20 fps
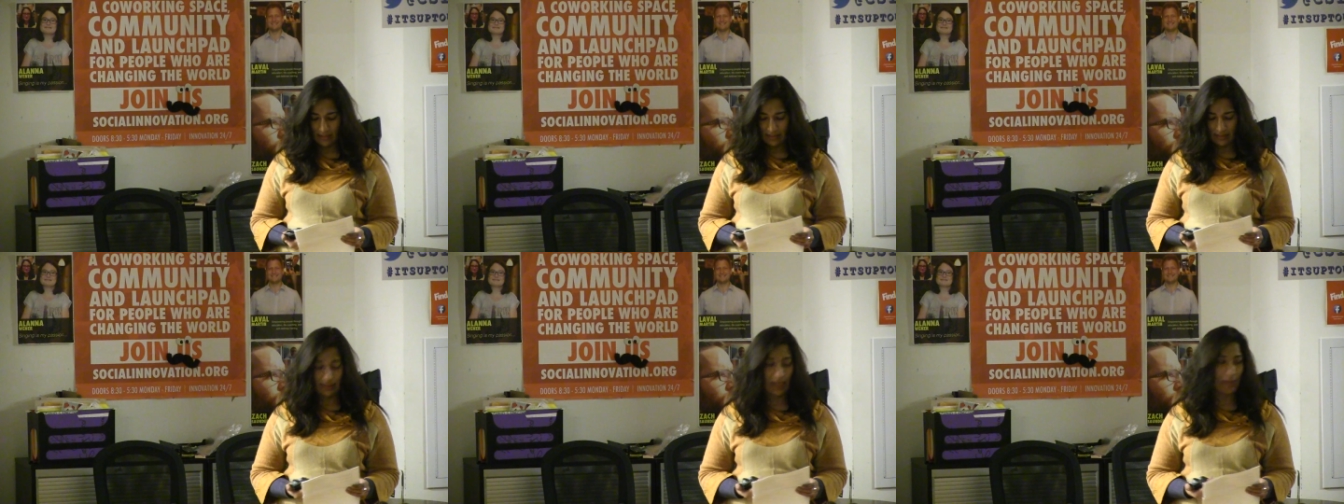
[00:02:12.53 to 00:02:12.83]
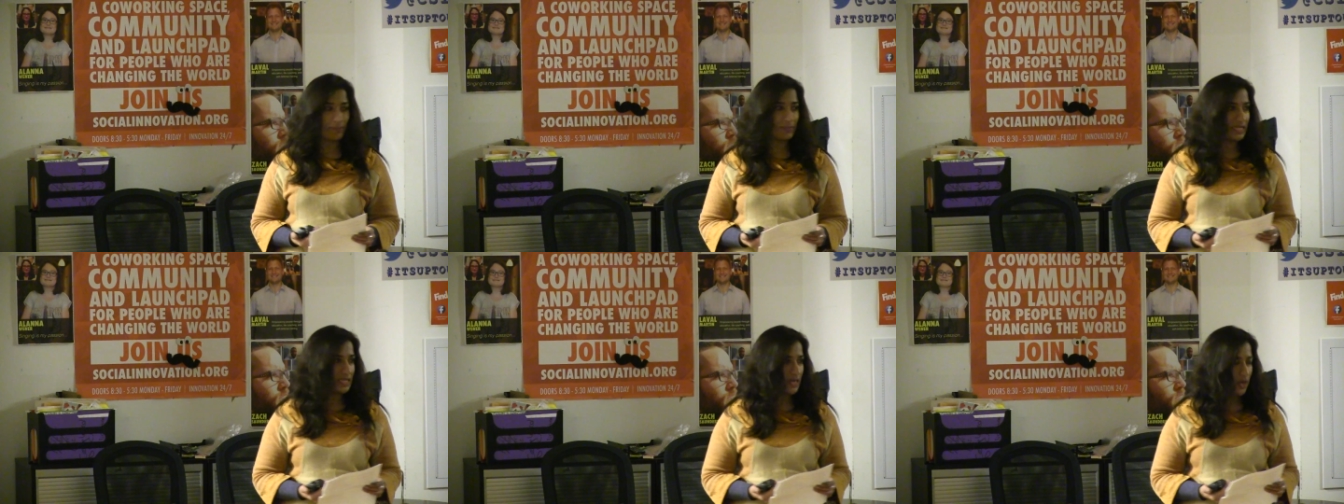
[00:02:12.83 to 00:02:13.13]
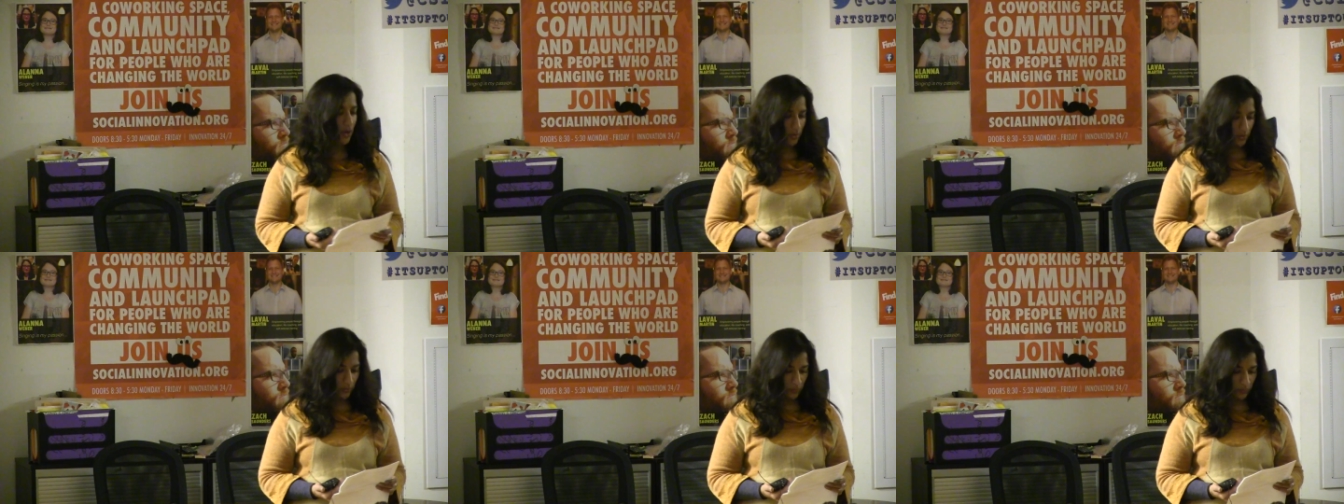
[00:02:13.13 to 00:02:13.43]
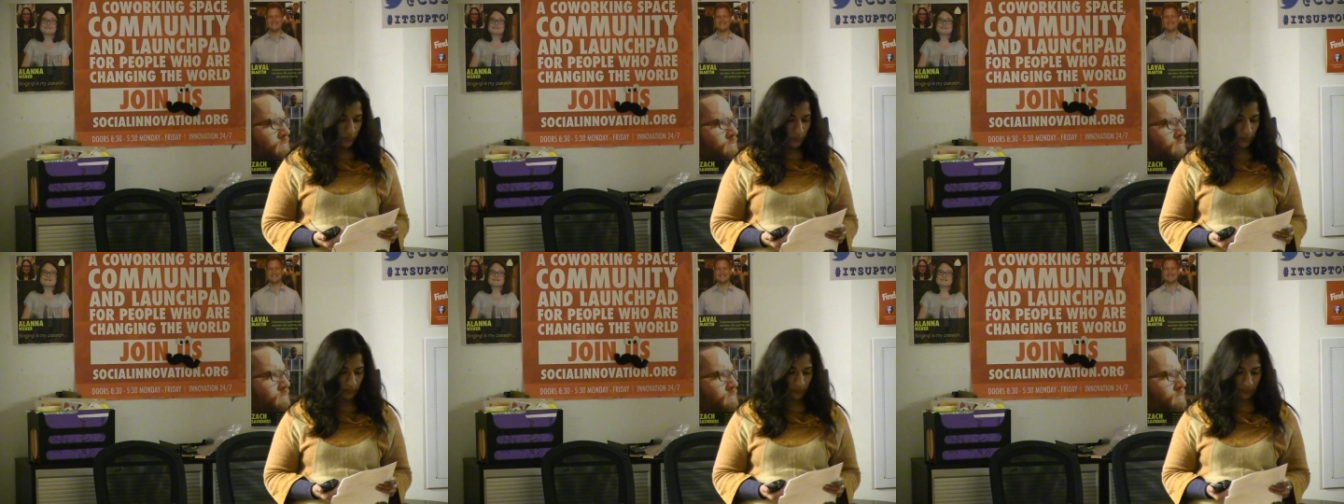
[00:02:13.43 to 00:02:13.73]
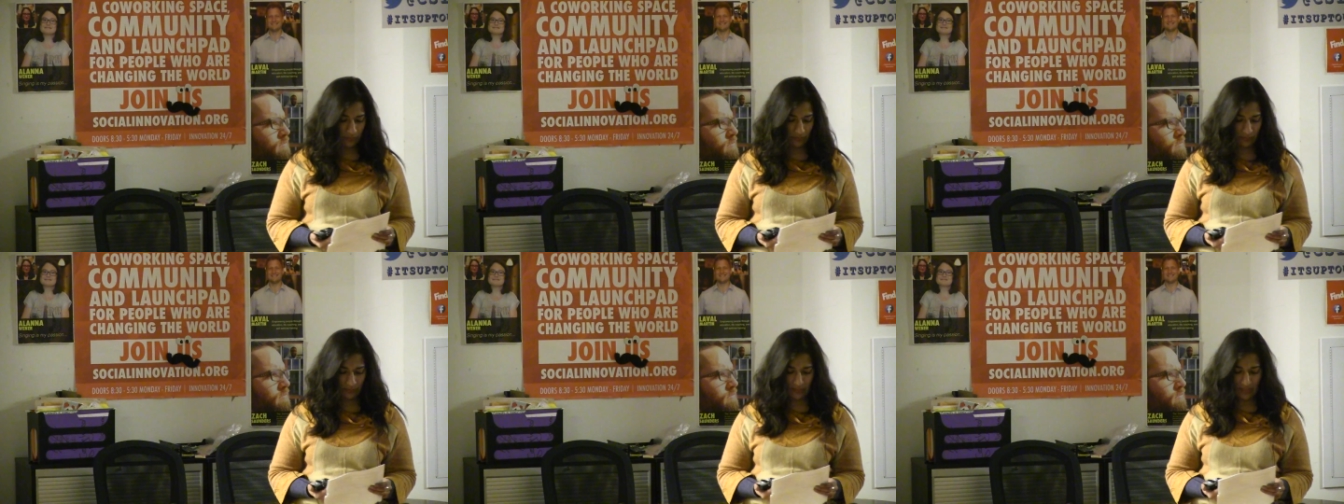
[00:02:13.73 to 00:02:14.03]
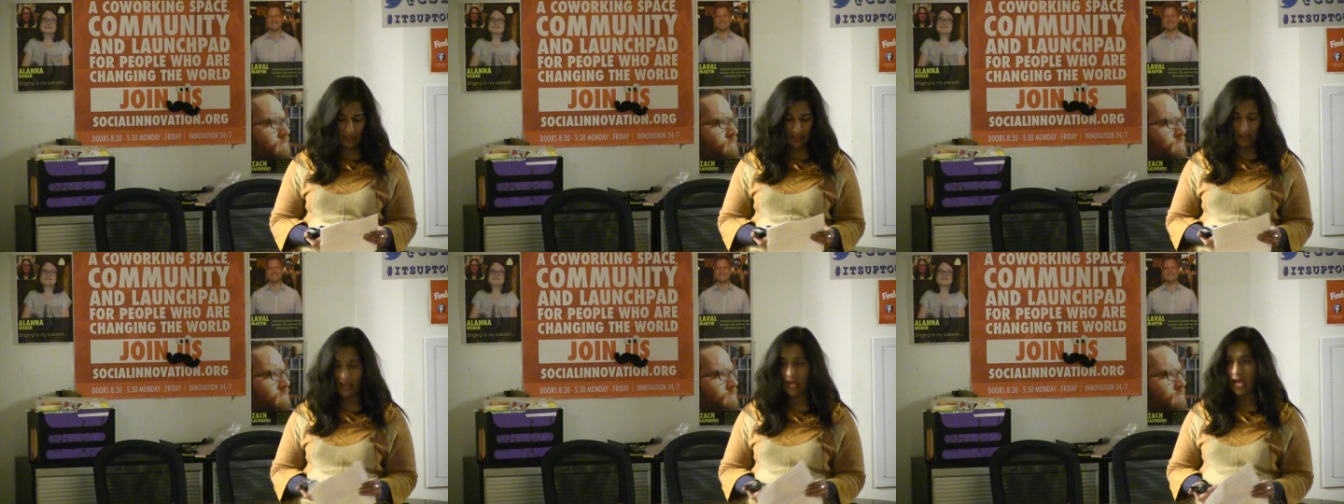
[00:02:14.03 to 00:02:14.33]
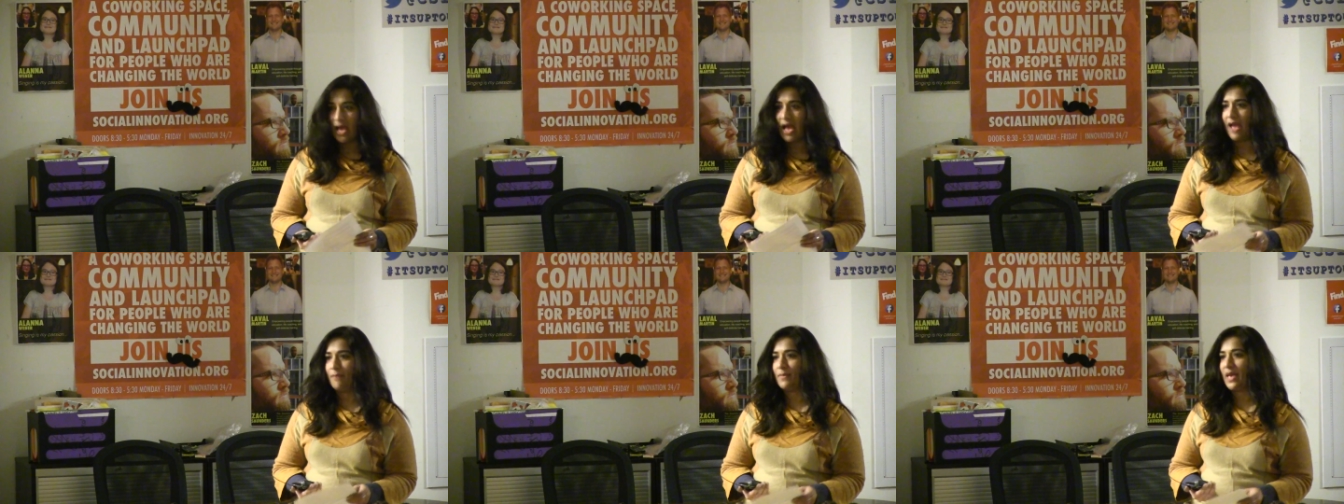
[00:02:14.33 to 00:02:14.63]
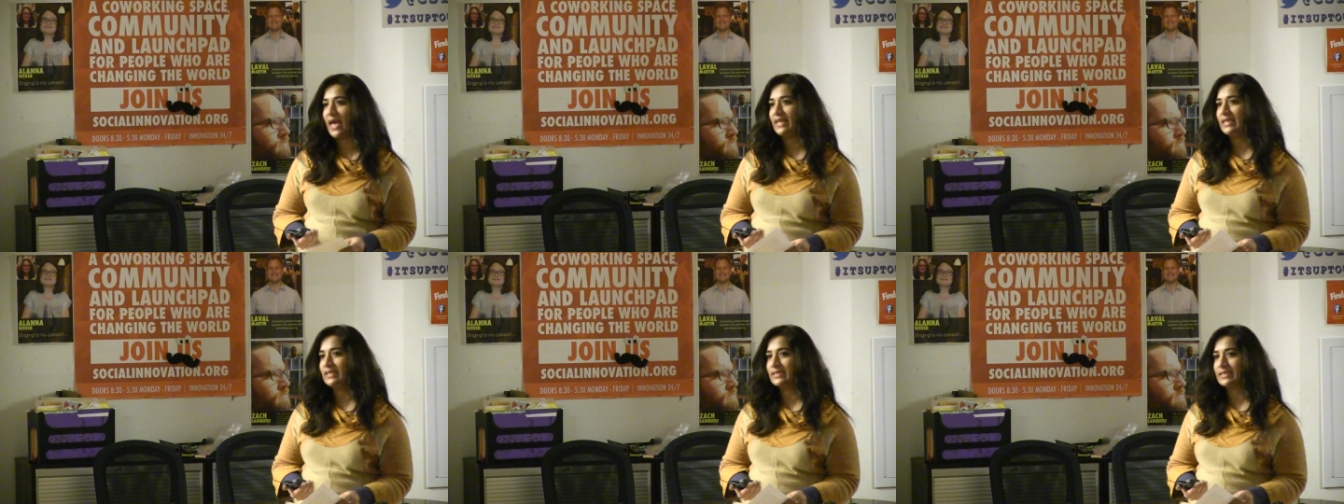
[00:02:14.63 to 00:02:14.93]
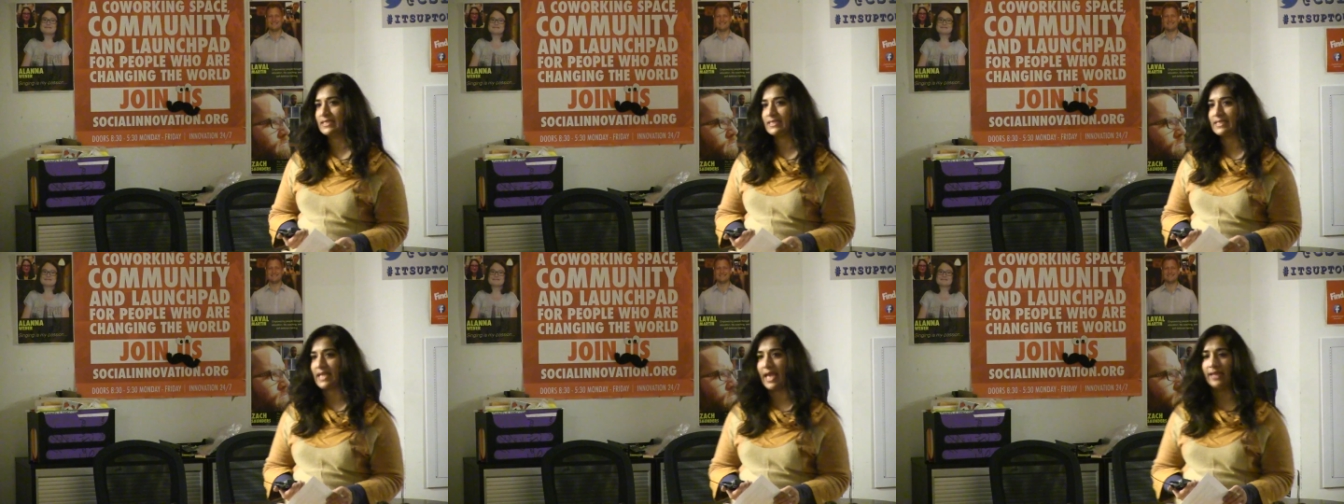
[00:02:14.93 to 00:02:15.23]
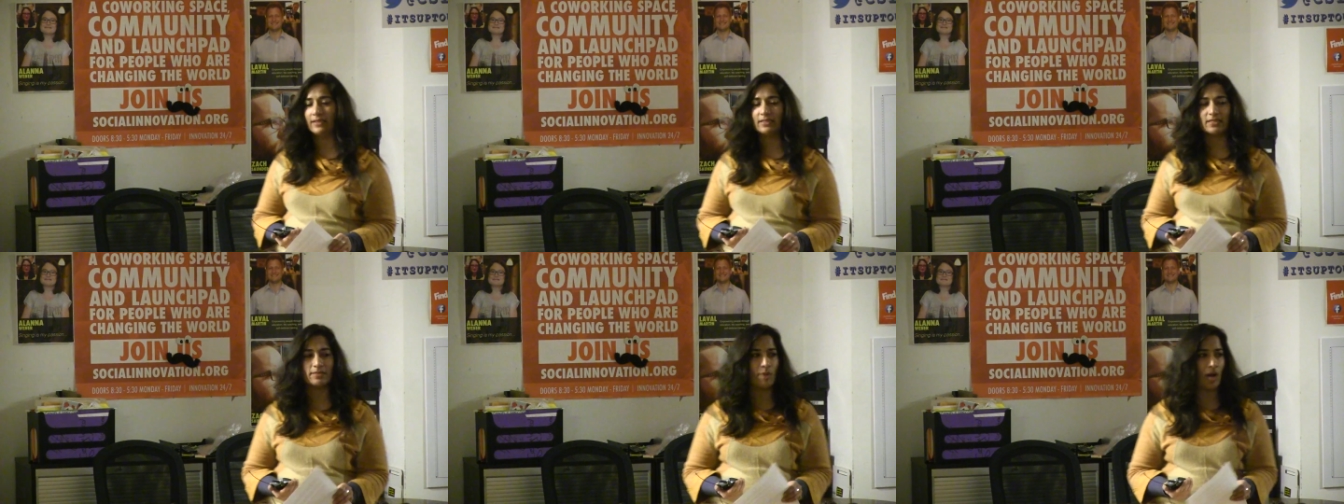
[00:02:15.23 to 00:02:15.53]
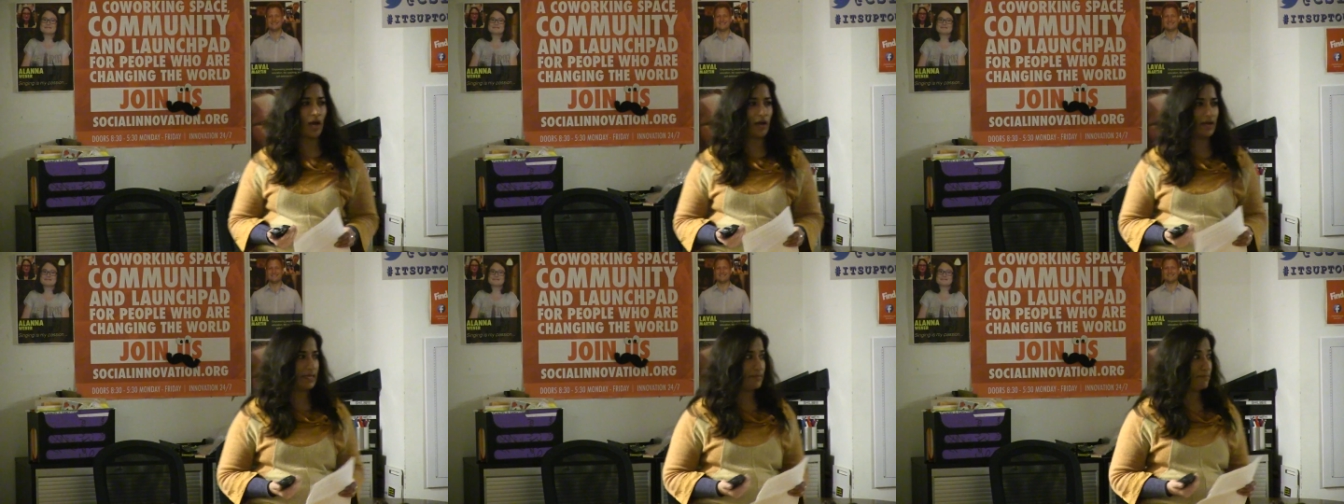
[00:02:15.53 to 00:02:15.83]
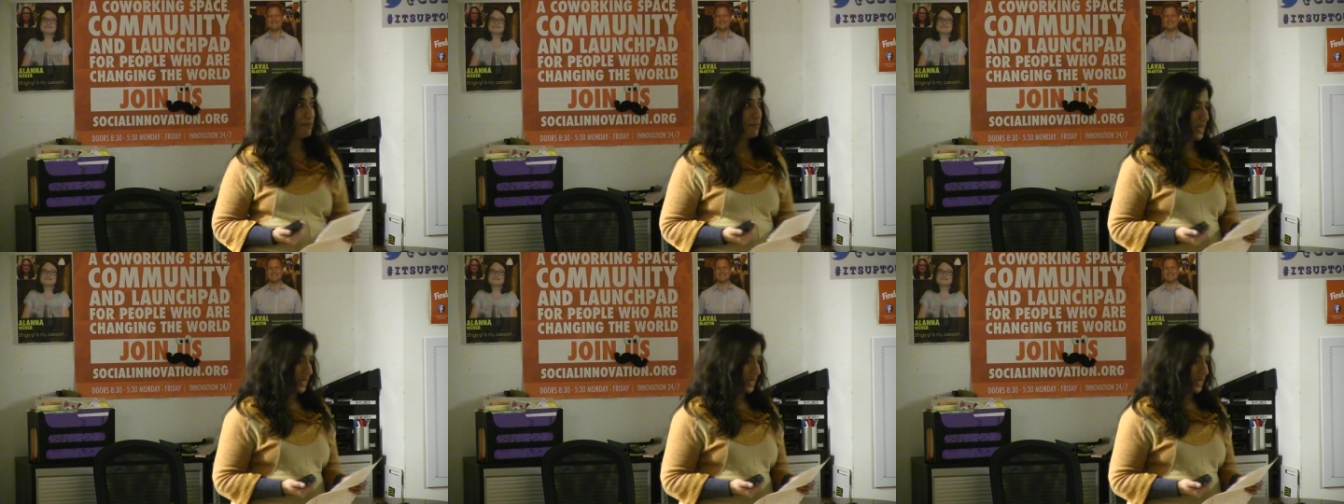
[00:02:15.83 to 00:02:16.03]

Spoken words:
Let me know. I'm heading to Zanzibar in